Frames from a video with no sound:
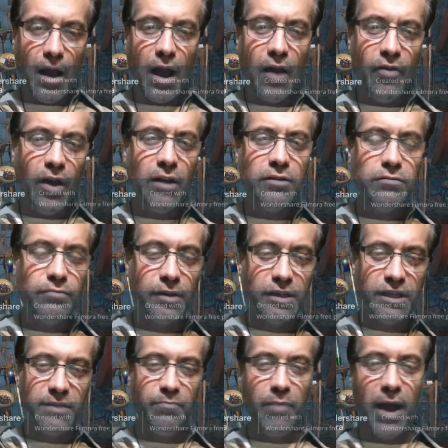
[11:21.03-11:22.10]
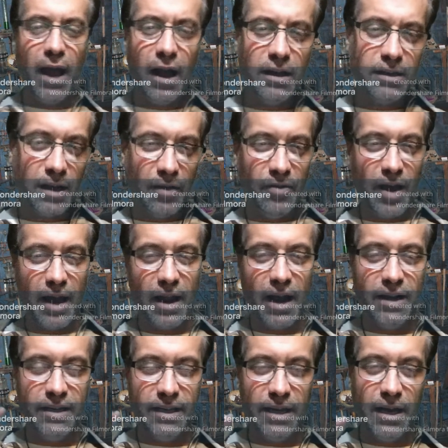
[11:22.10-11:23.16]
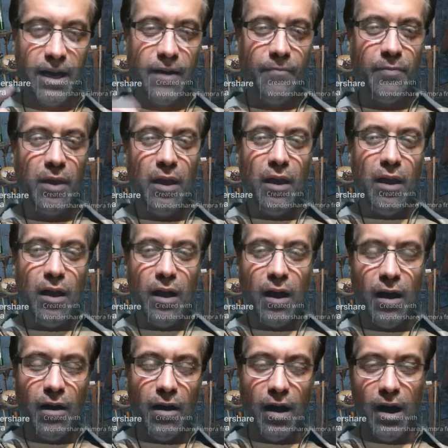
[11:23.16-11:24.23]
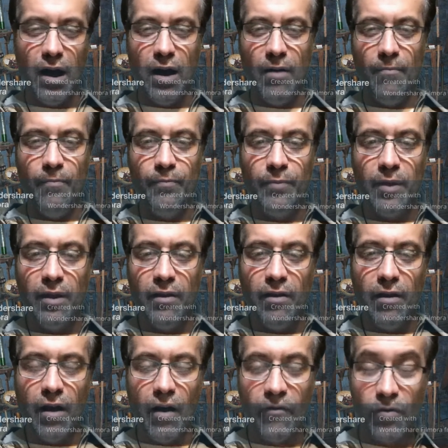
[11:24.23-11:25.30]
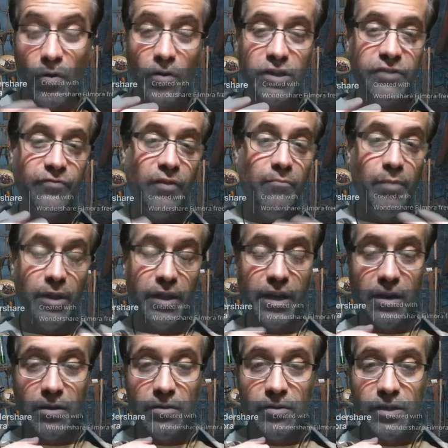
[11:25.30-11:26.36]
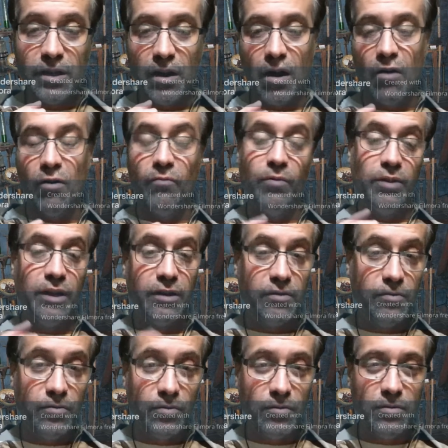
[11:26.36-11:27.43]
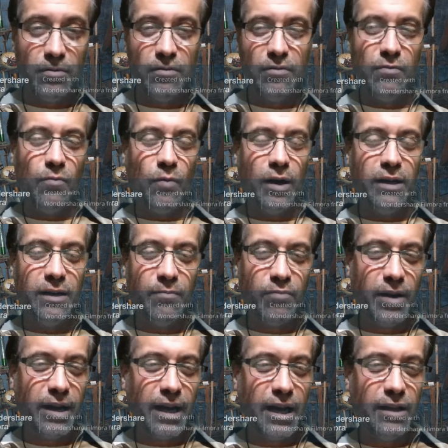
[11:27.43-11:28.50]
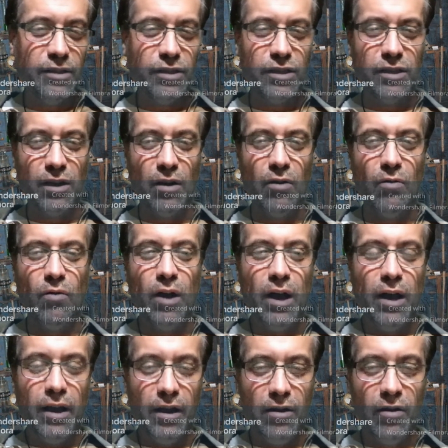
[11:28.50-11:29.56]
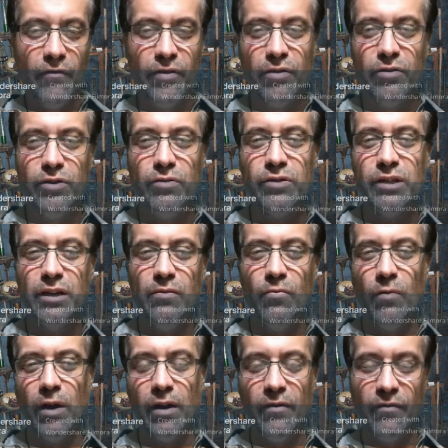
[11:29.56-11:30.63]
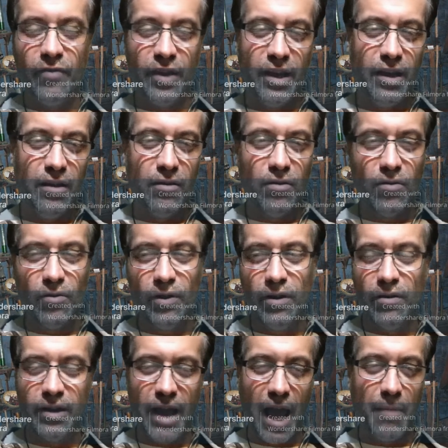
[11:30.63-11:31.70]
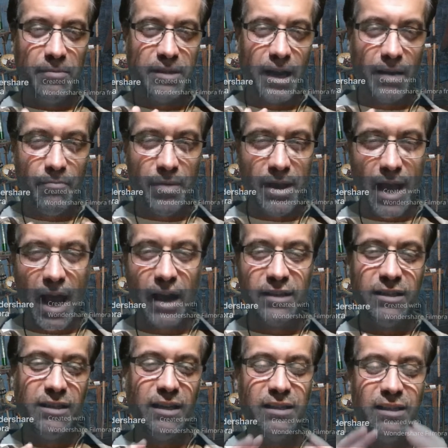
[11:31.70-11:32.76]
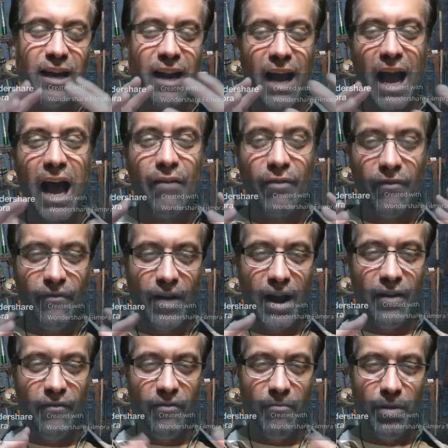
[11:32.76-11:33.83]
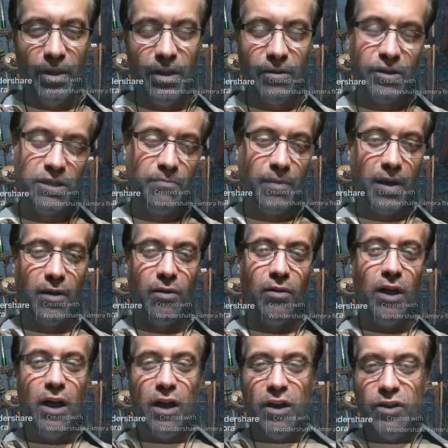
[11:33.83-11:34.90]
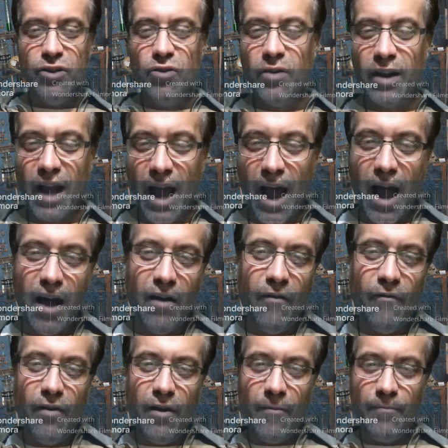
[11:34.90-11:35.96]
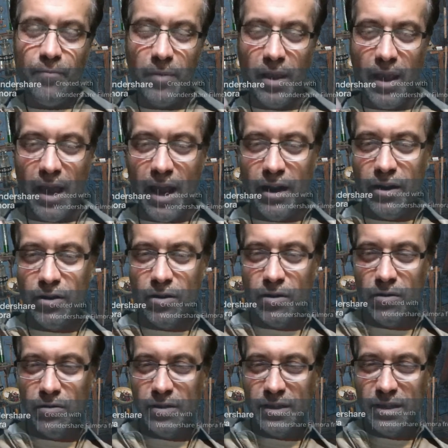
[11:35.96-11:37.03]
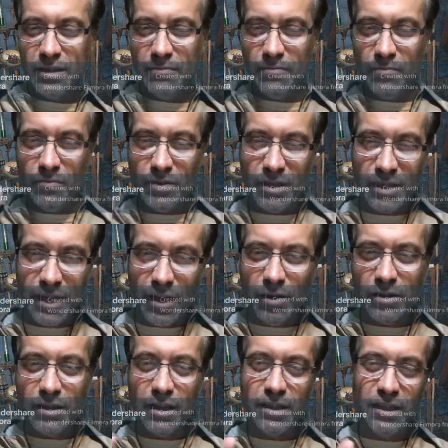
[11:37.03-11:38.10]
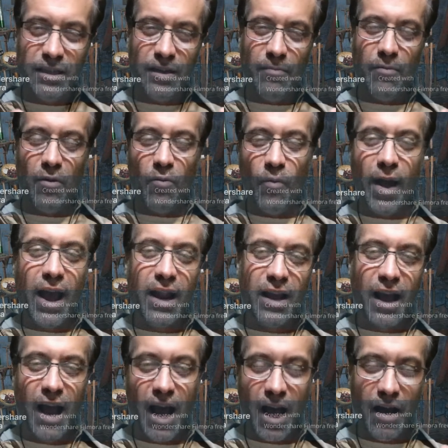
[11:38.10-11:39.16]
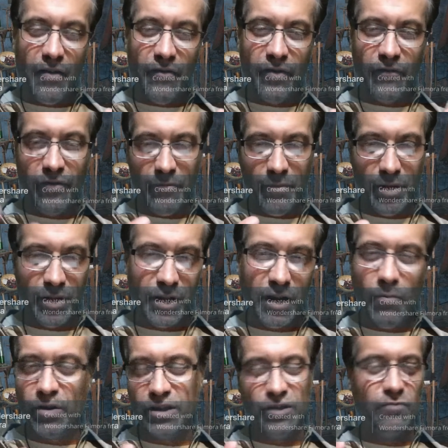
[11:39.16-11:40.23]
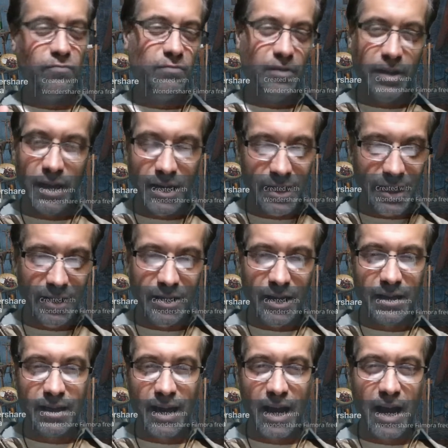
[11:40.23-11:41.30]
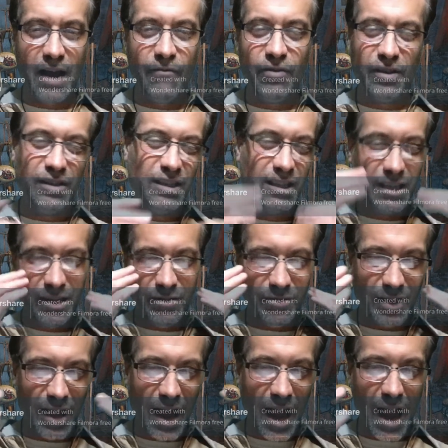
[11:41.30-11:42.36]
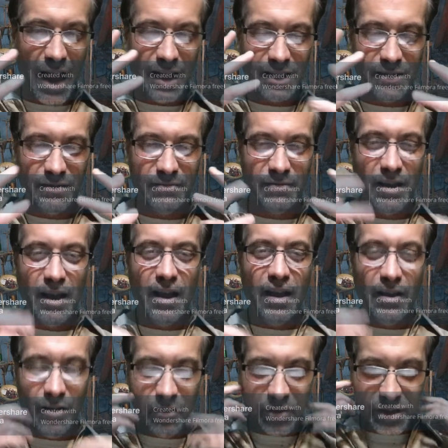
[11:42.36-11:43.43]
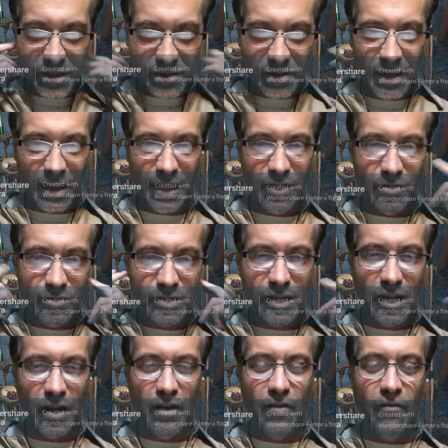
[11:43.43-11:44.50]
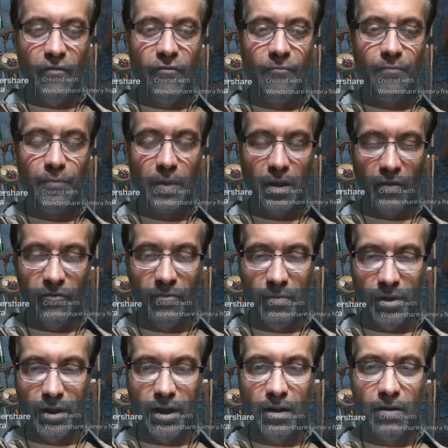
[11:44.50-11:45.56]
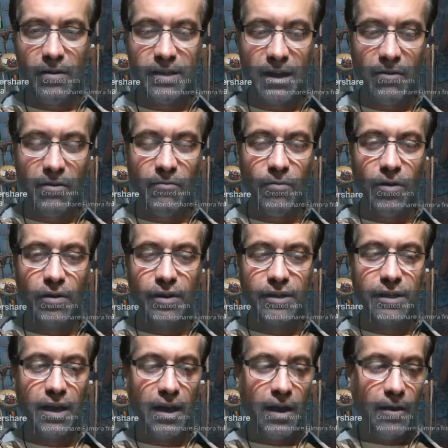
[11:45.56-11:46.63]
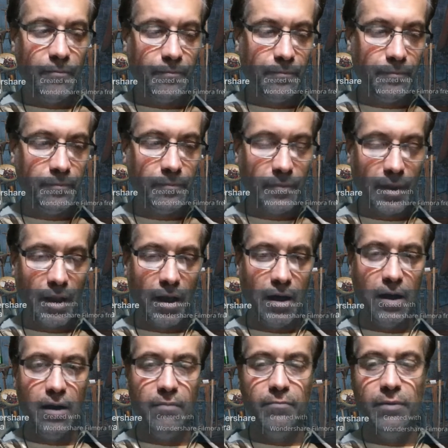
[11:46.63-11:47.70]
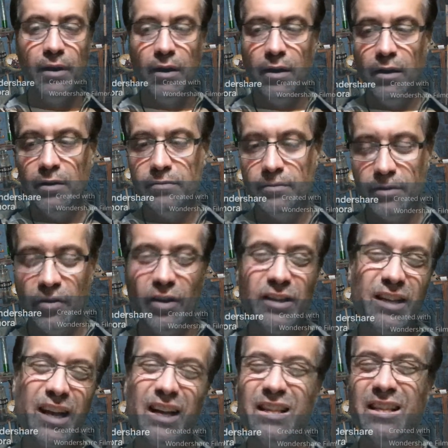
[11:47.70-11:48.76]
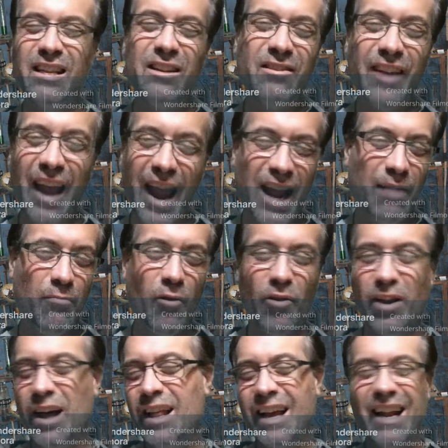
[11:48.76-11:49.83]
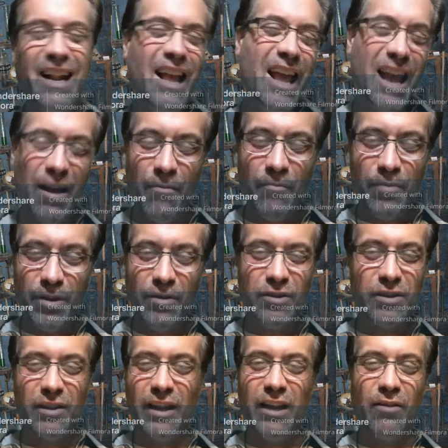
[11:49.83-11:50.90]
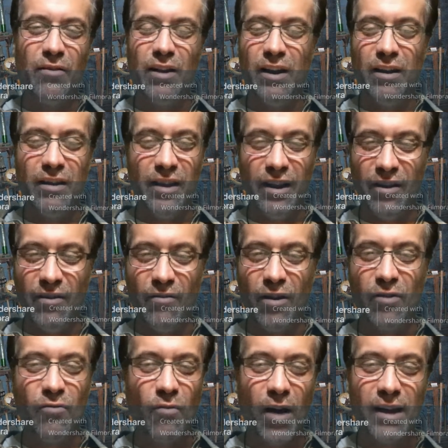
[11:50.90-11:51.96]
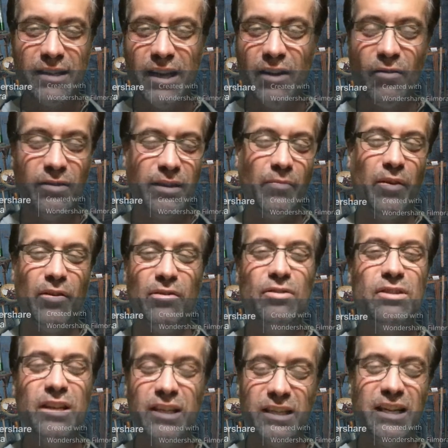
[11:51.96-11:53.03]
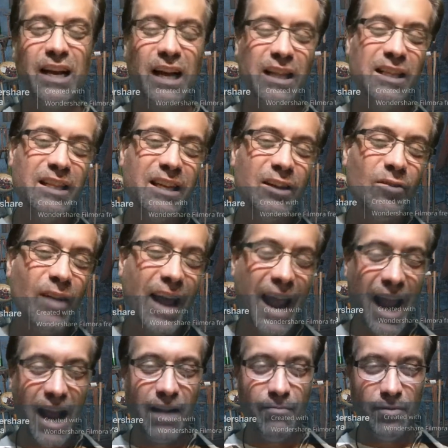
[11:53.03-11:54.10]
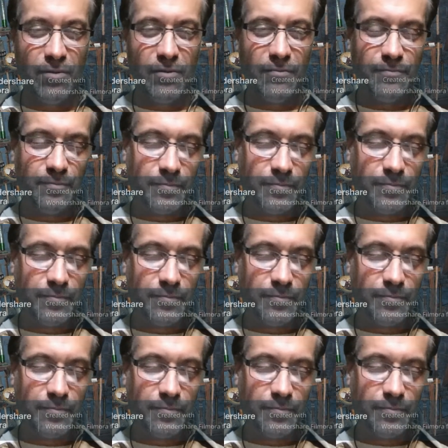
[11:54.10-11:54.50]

And then to expand on that idea, of course, familiars are a really cool one to bring in. So, if you're using one of the earlier games like BX that does not have a find familiar spell, you could have in your skill system a way to have a familiar, which is really a neat thing to have. You can see through the eyes and, listen to the ears of your familiar is how it works. There's like a little animal. They're not like an imp usually or a quasit or something. They're usually just like a little animal.